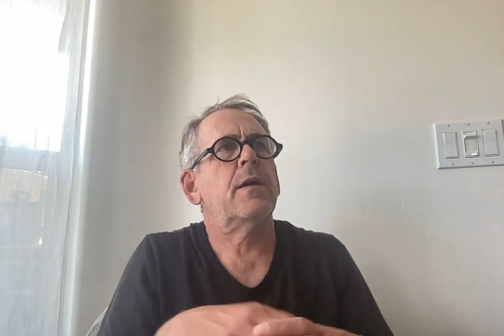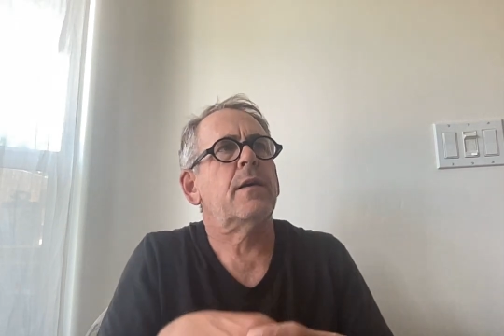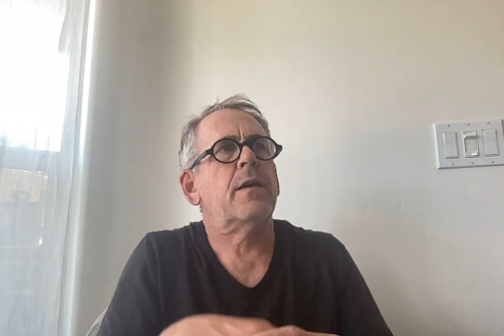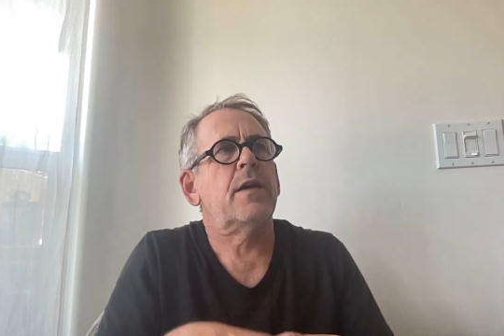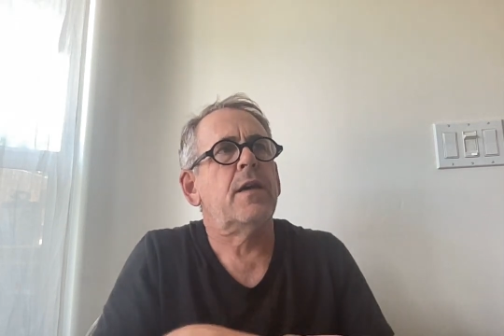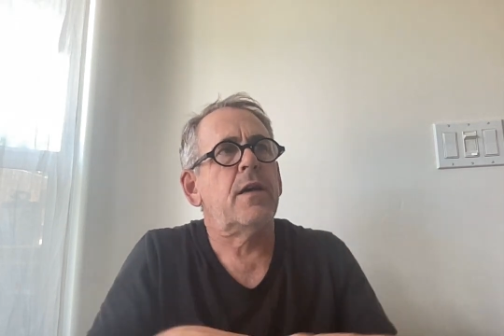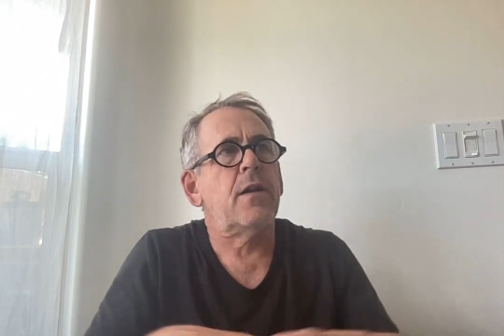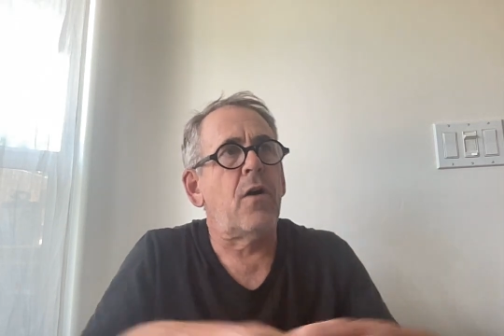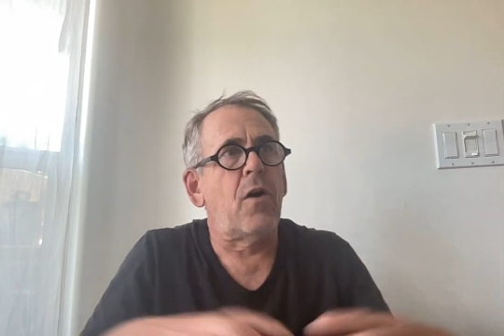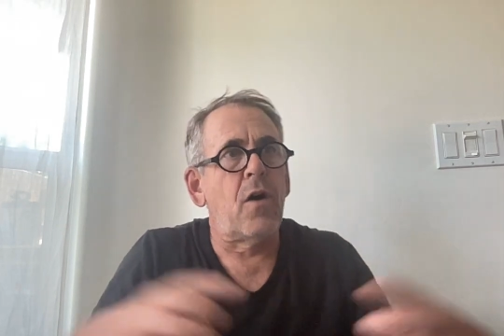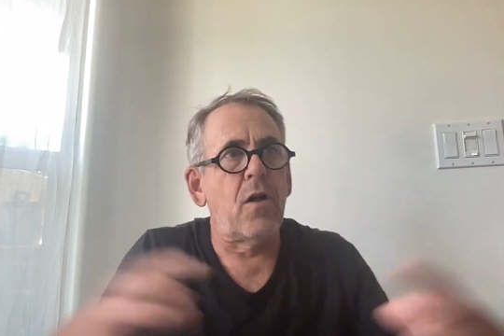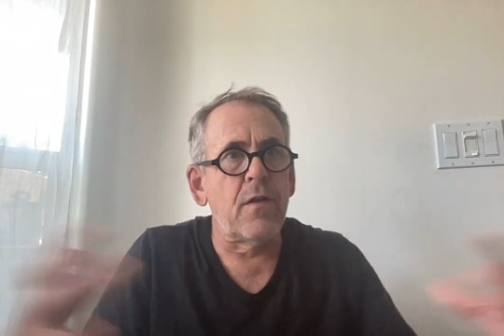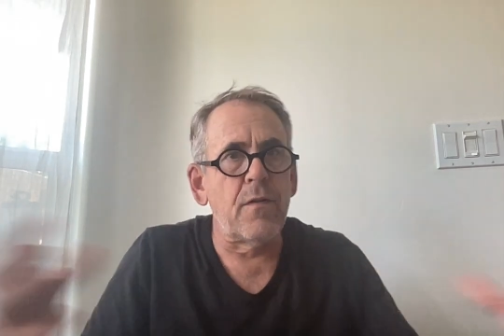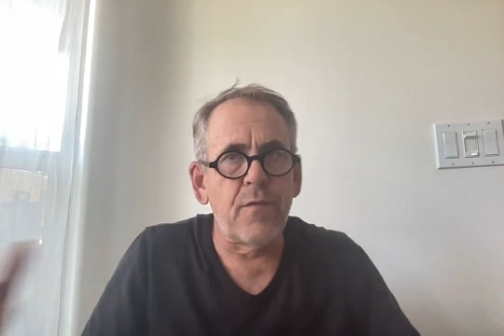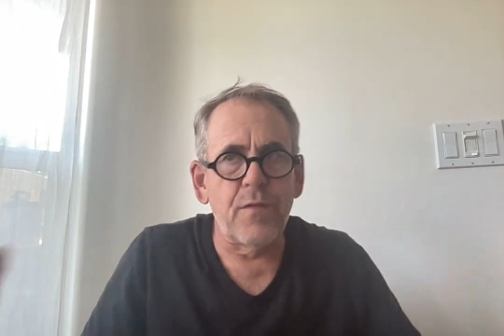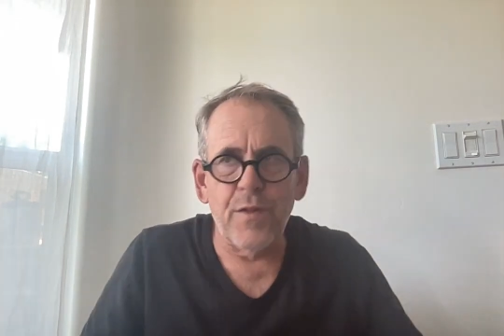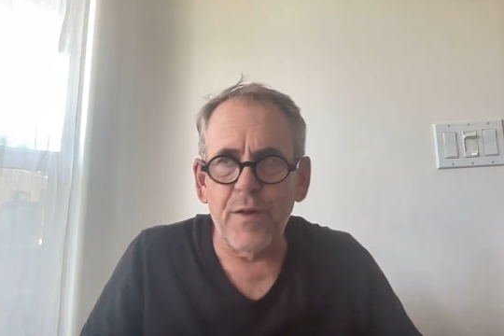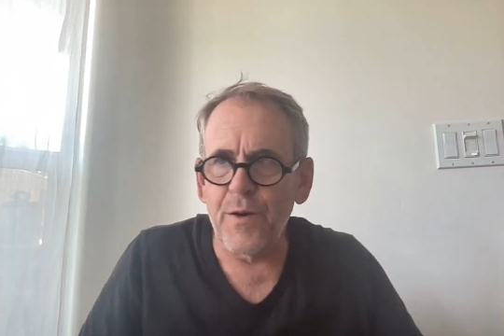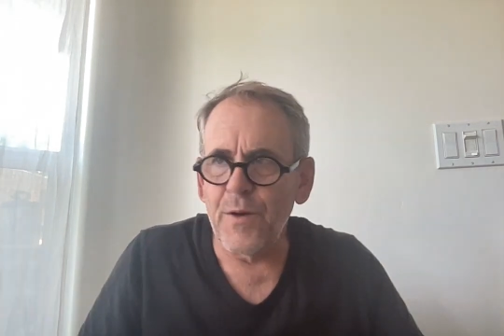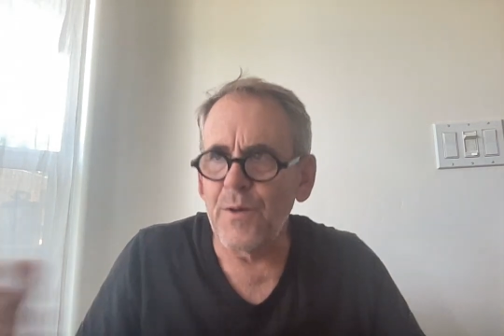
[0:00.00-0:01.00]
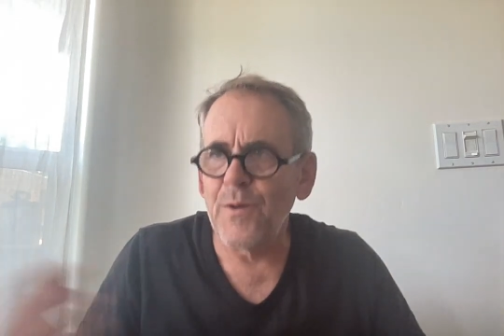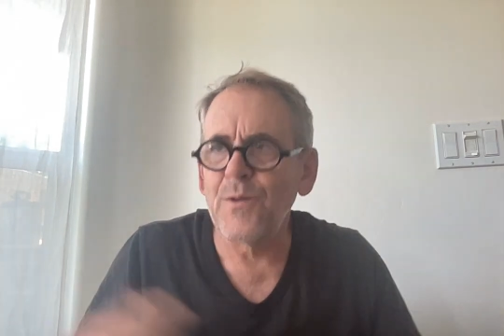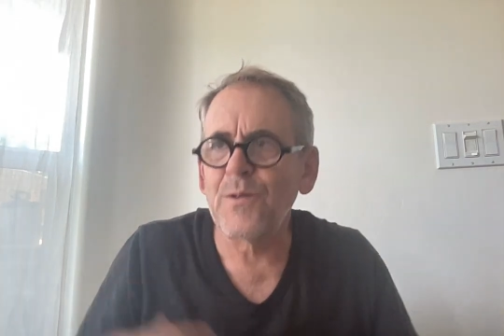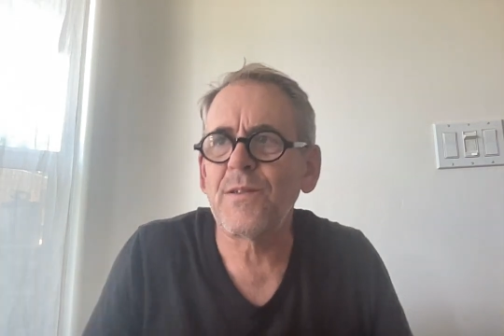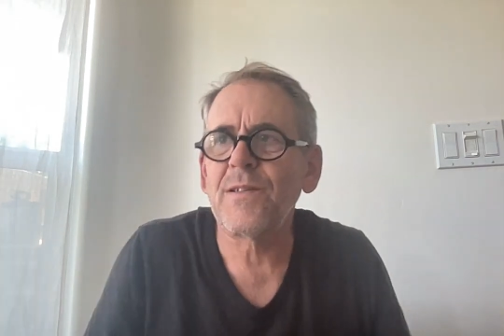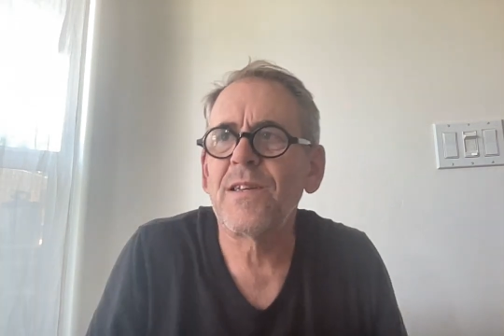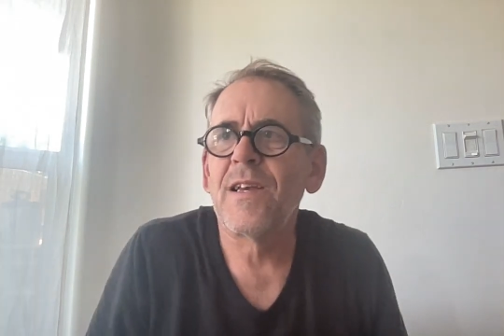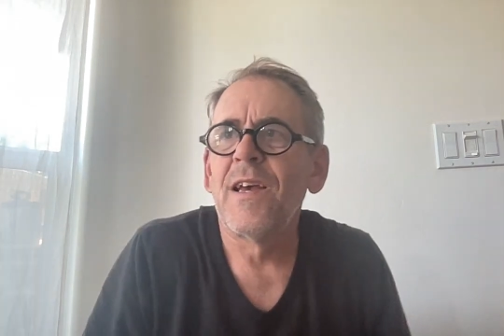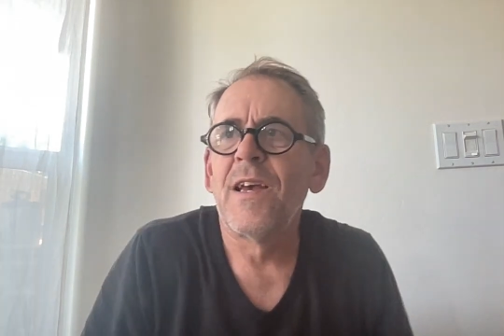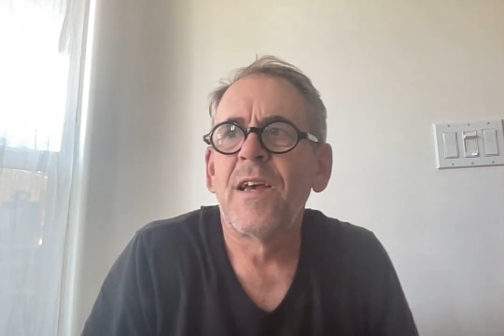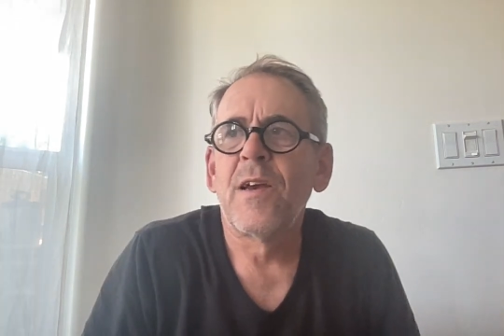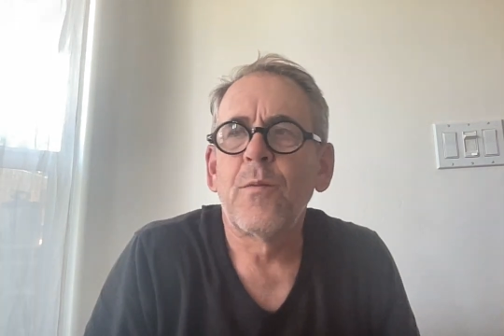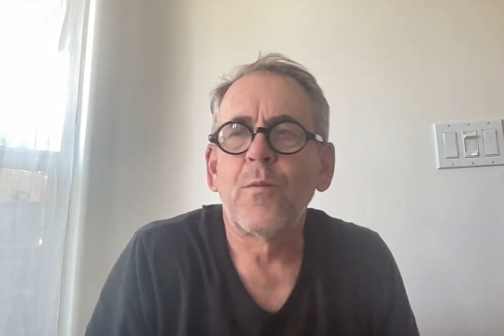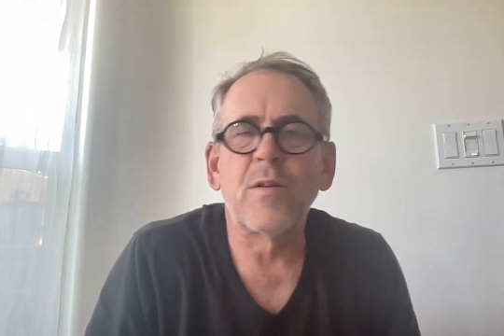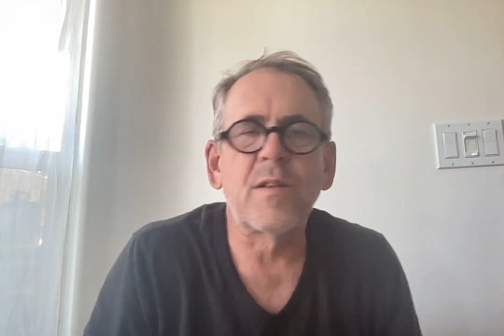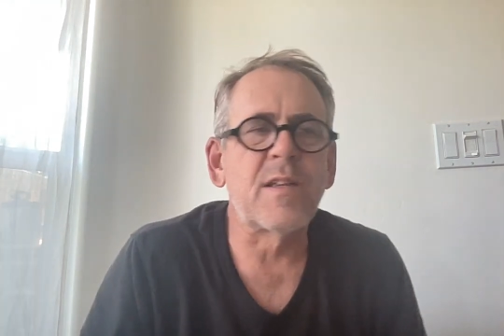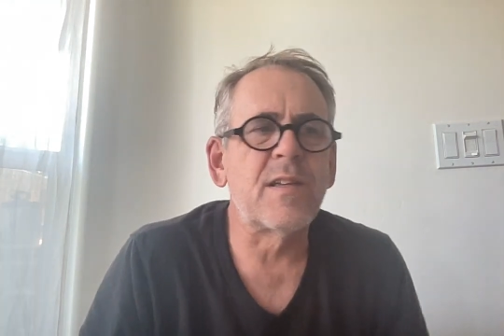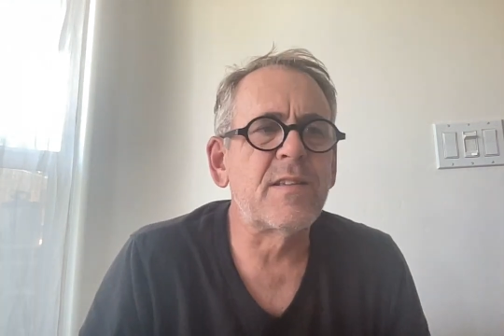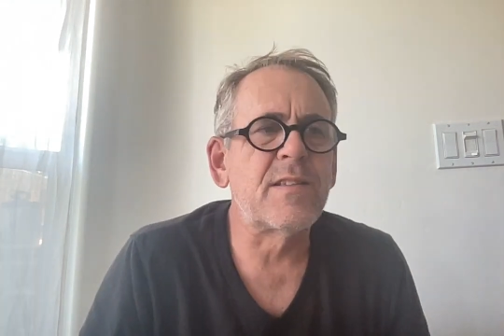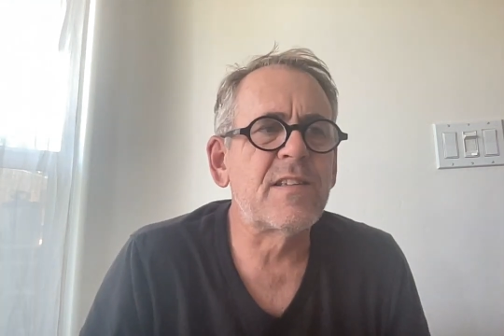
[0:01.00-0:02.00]
get all of those
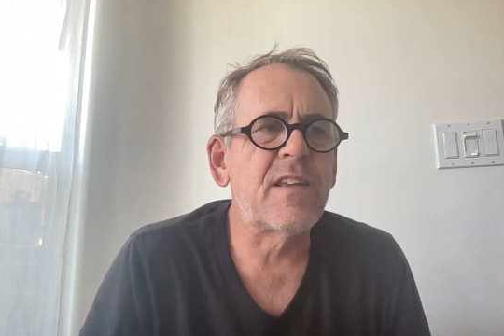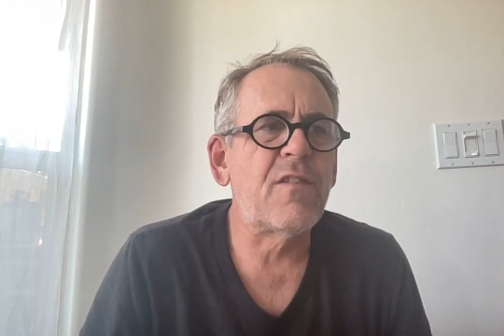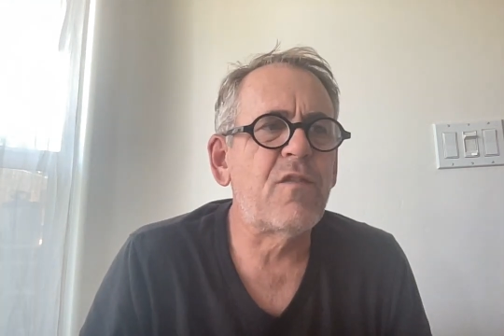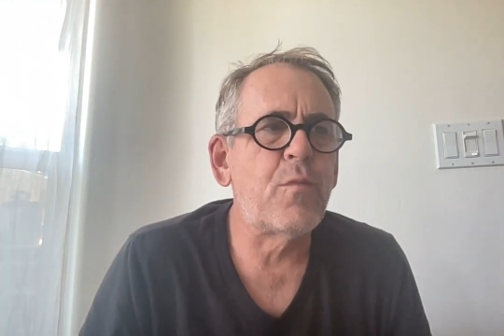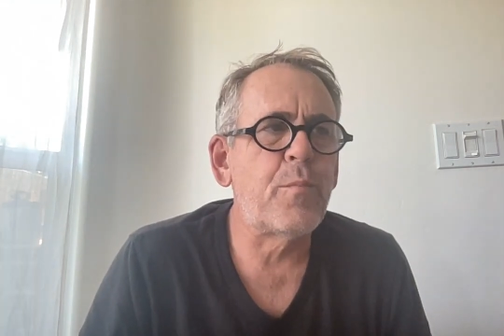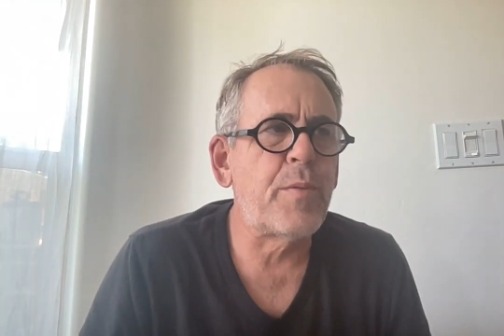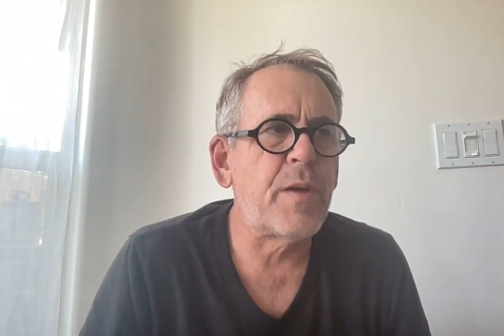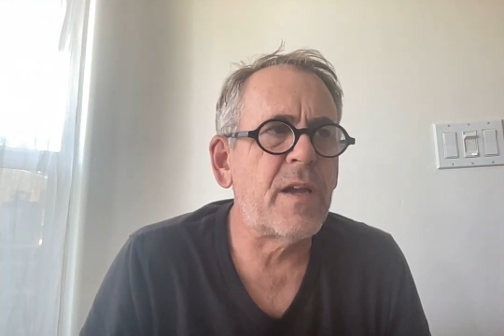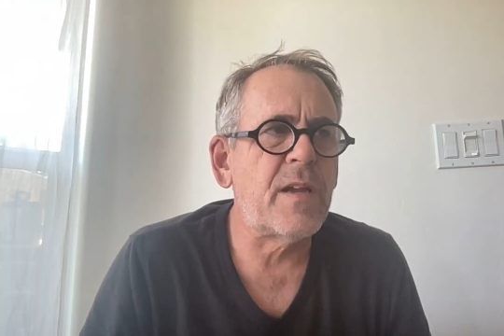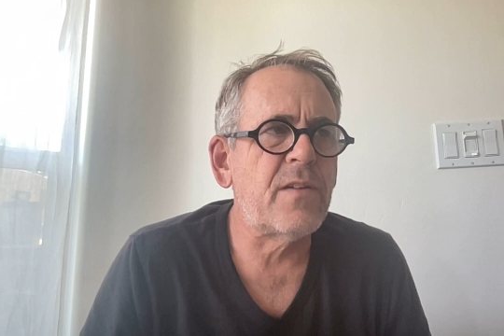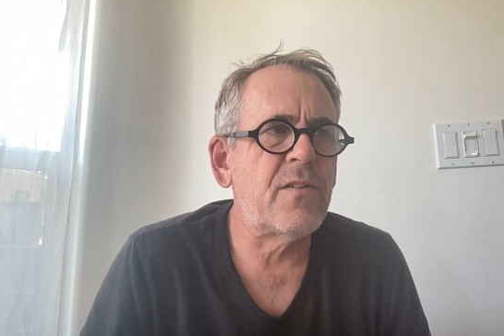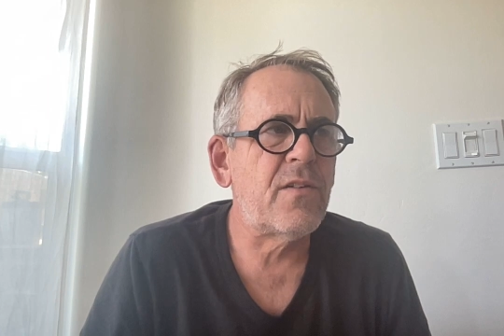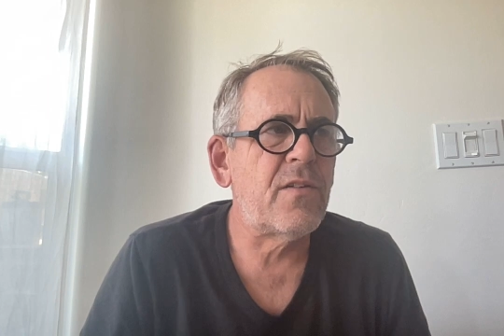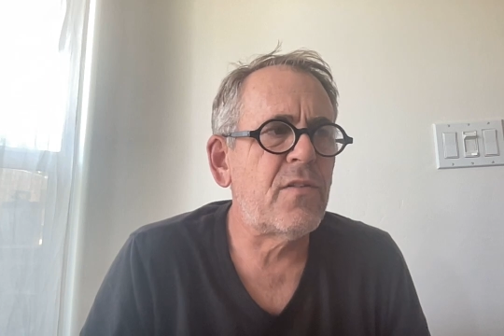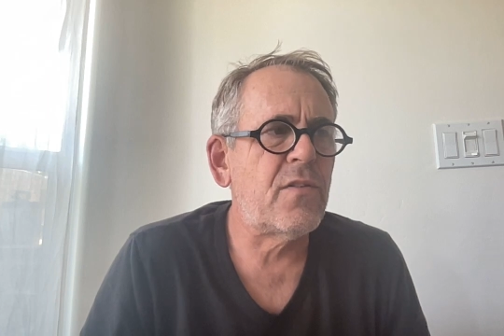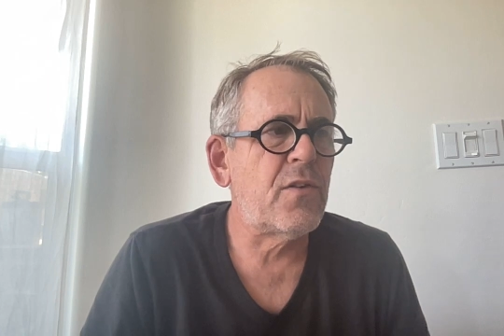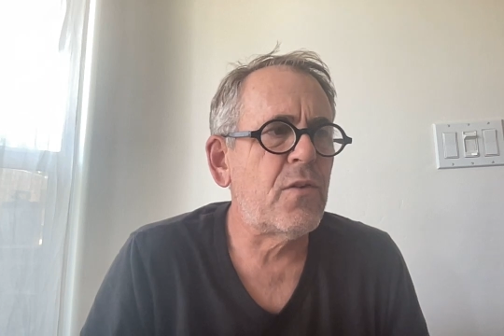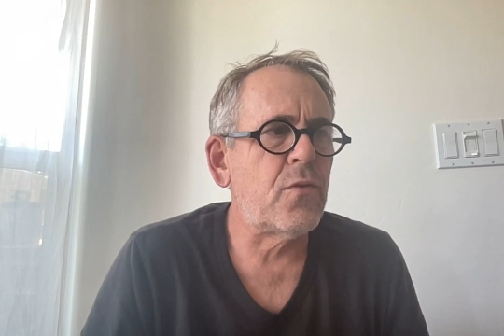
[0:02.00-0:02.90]
within 7 pages,